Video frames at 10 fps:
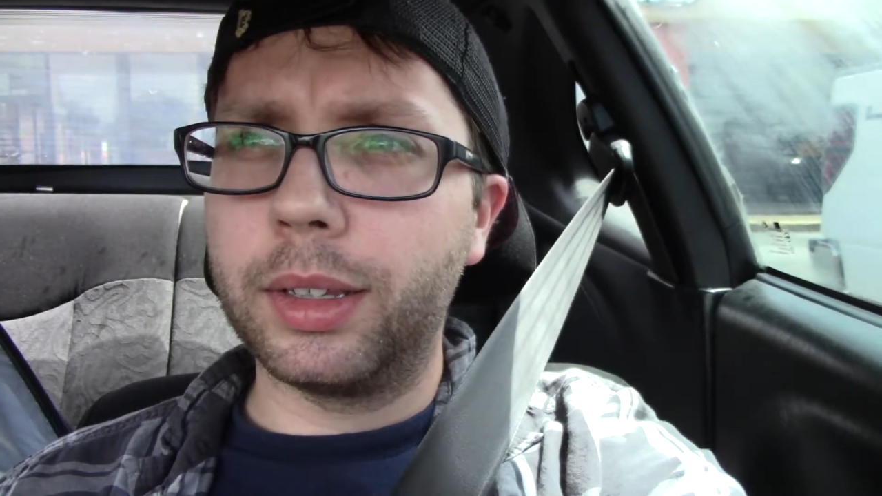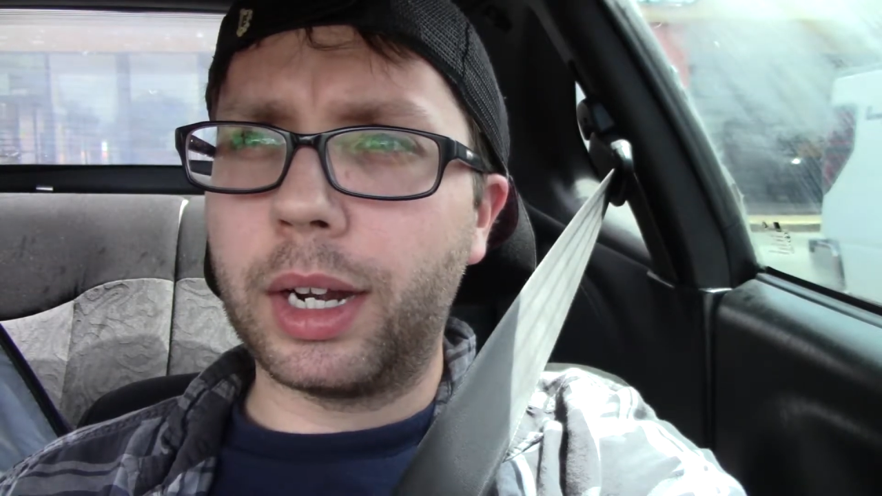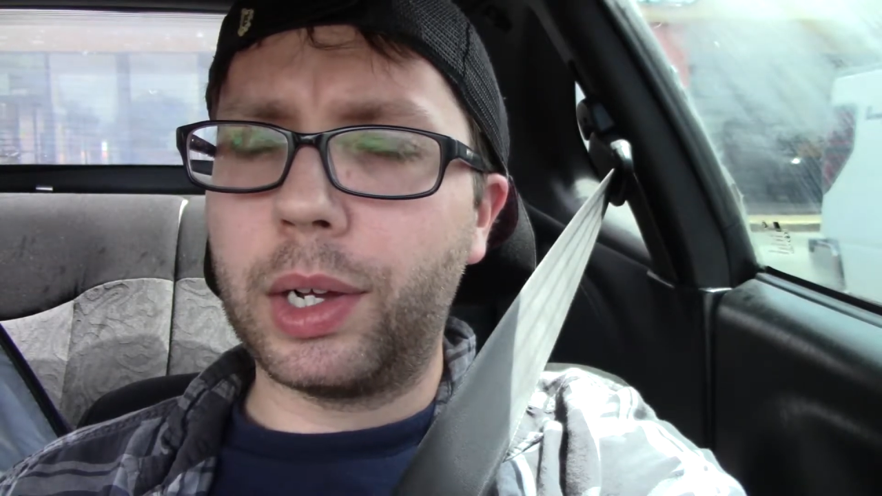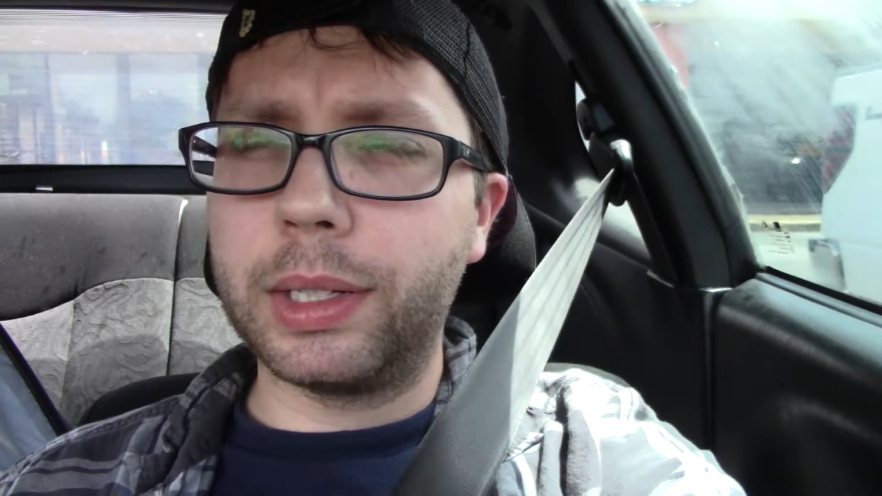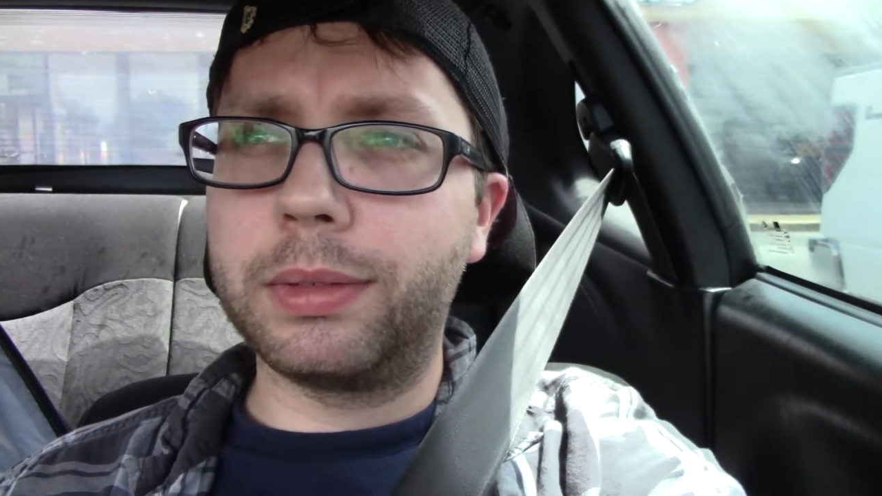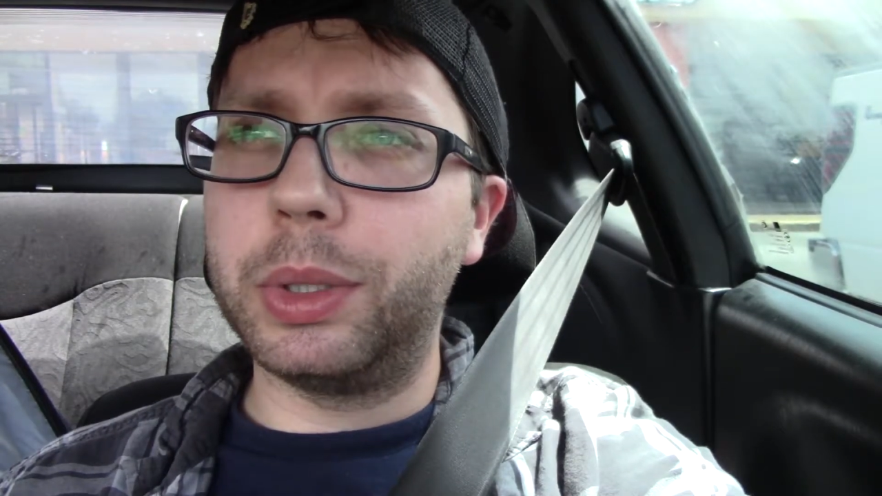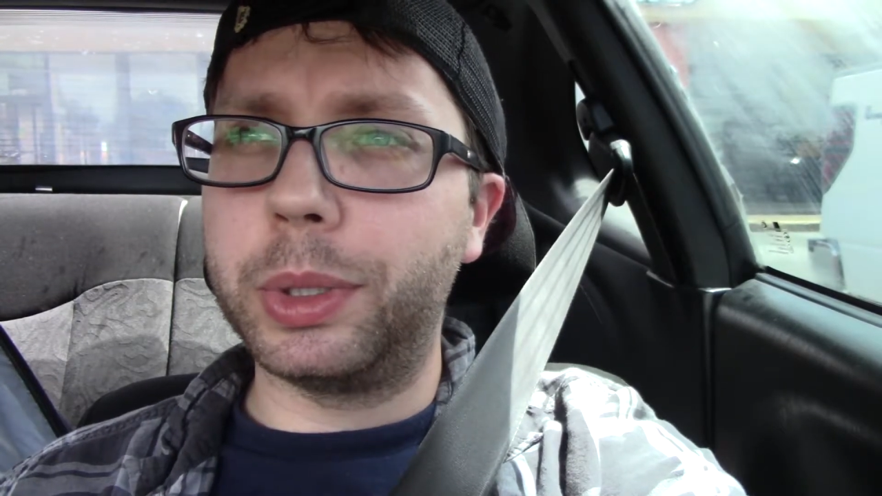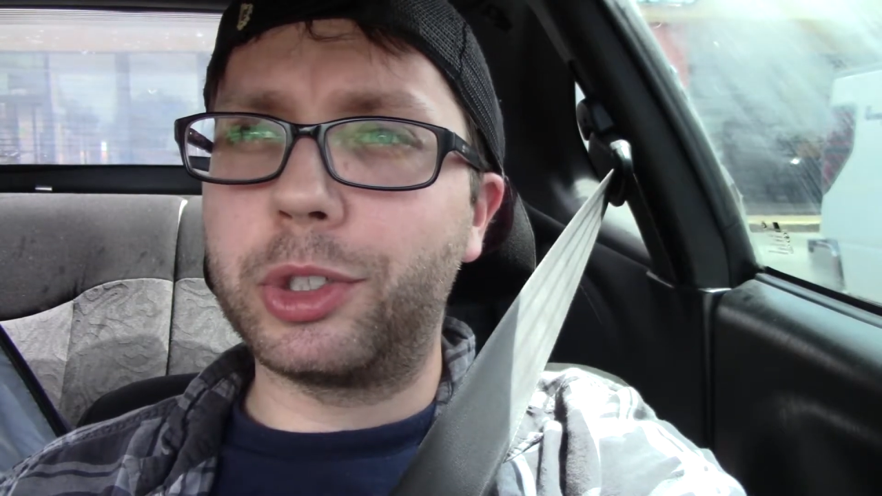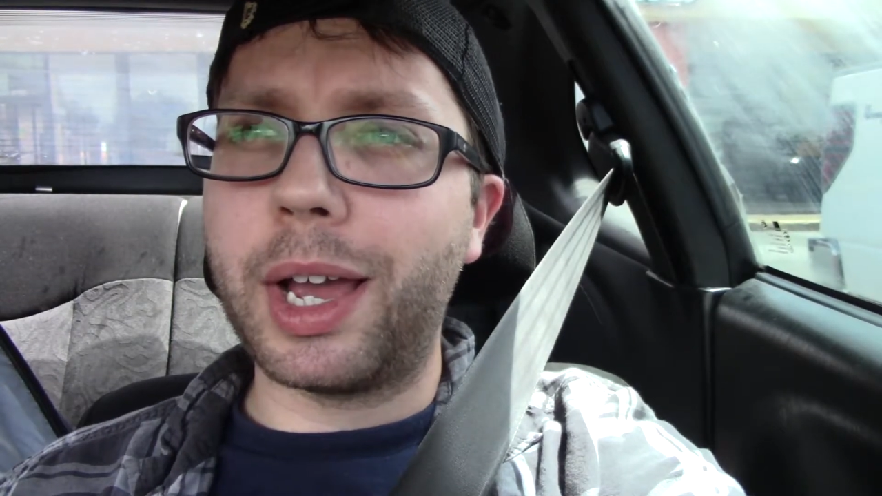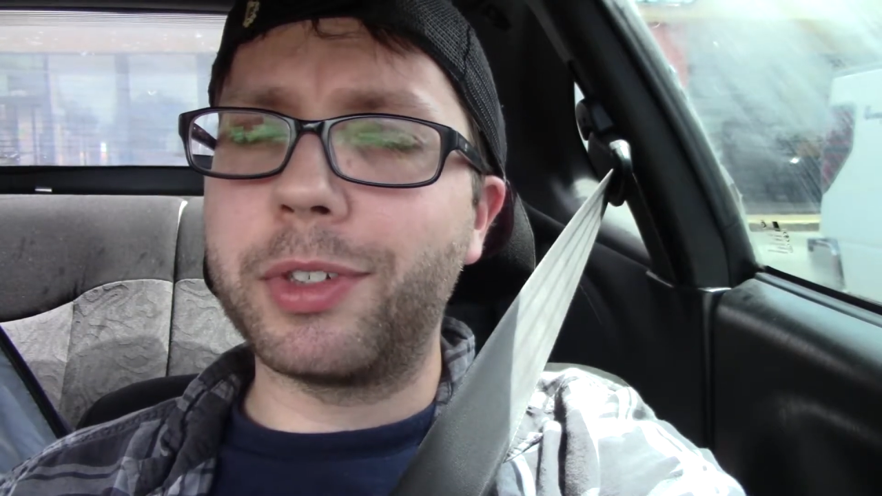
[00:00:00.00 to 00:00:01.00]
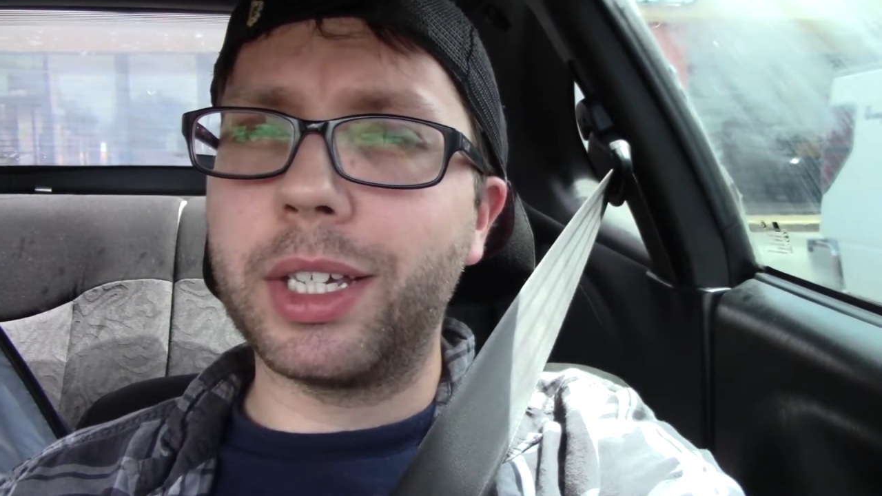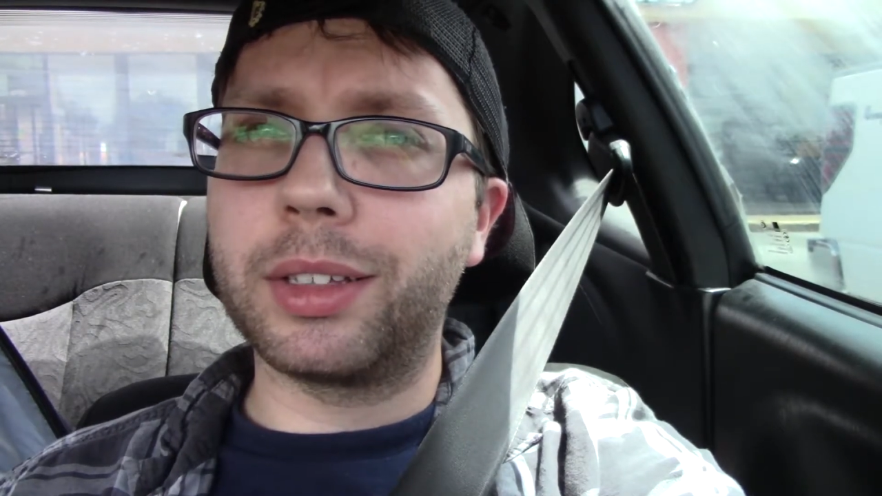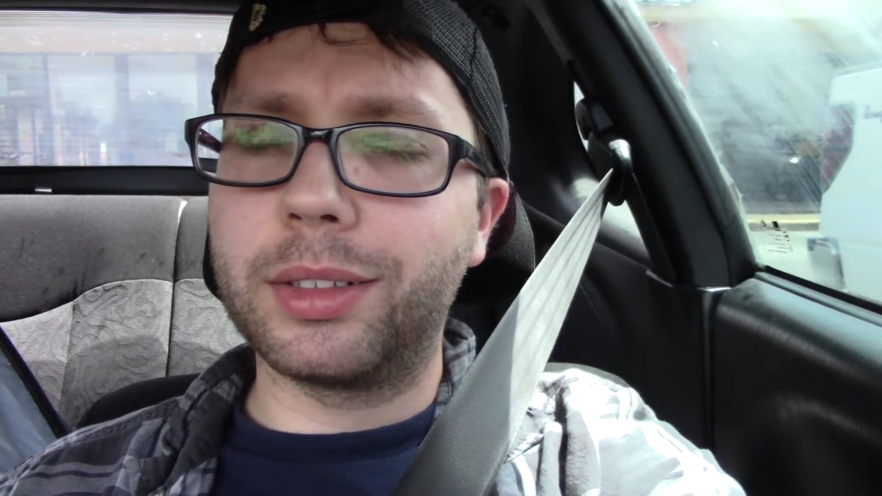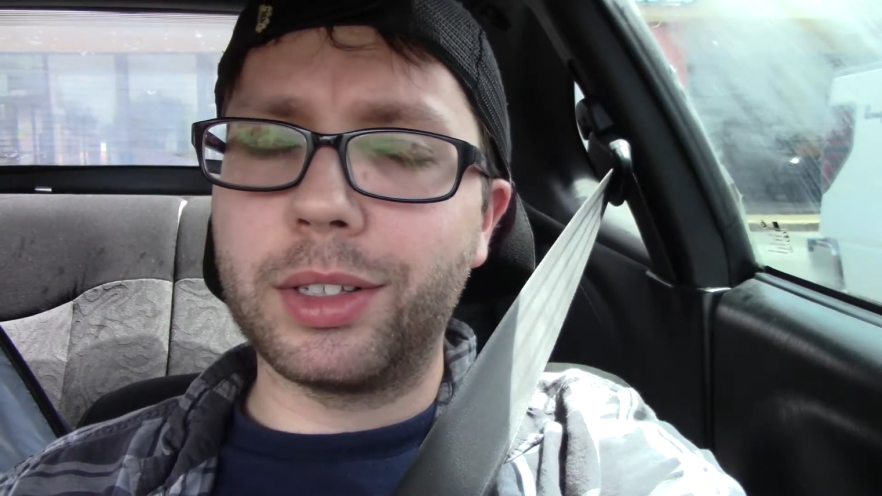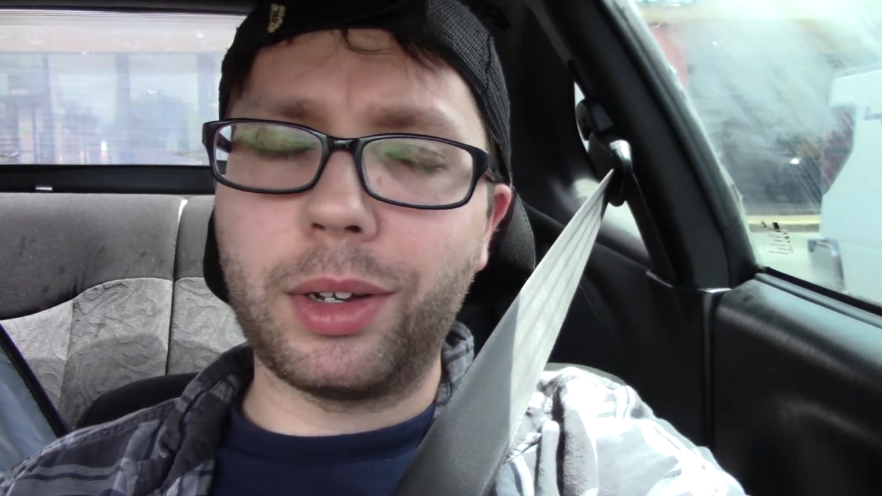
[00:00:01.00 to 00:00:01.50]
I don't have to deal with
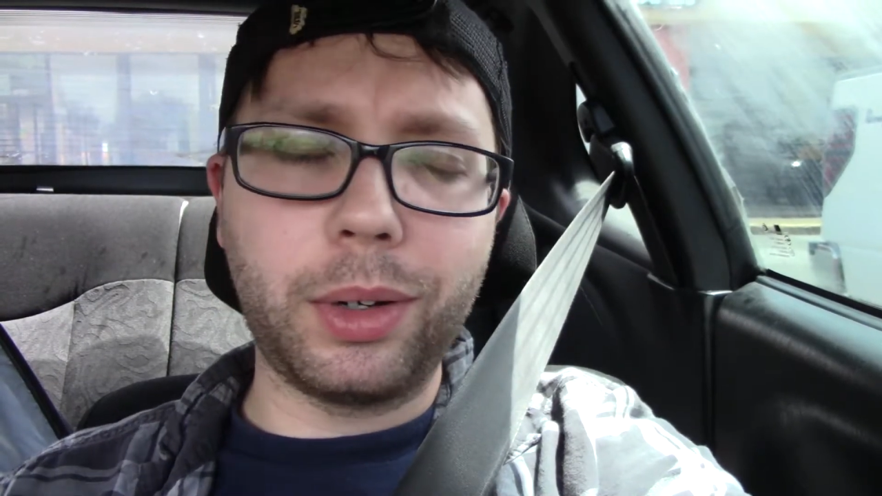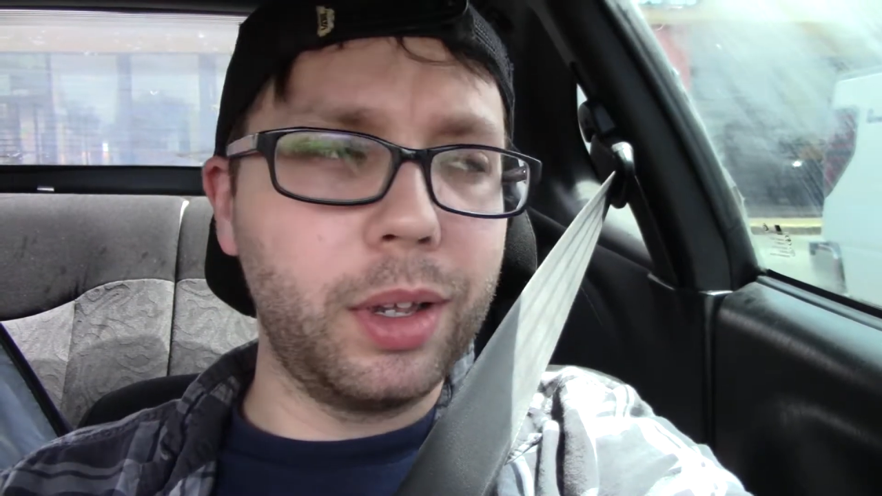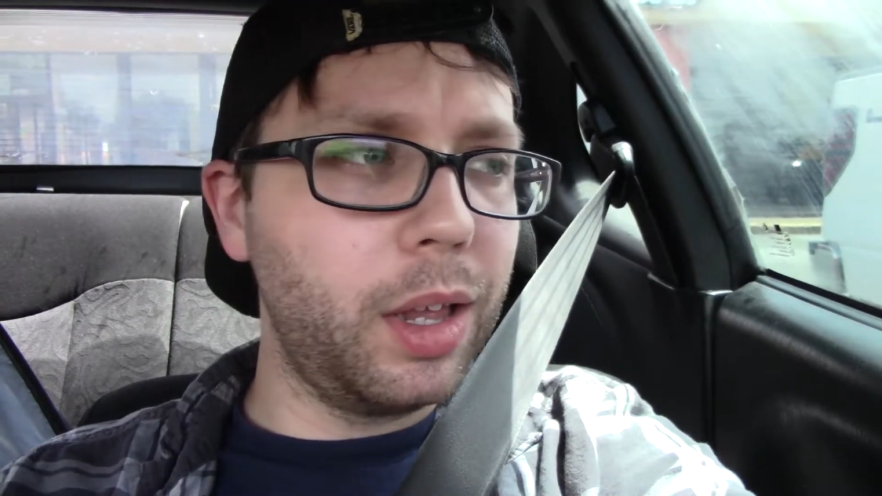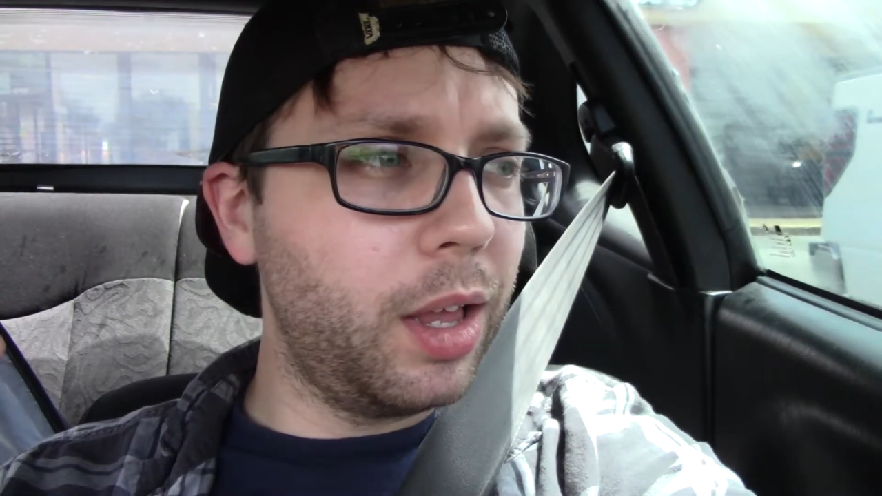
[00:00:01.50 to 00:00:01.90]
traffic, so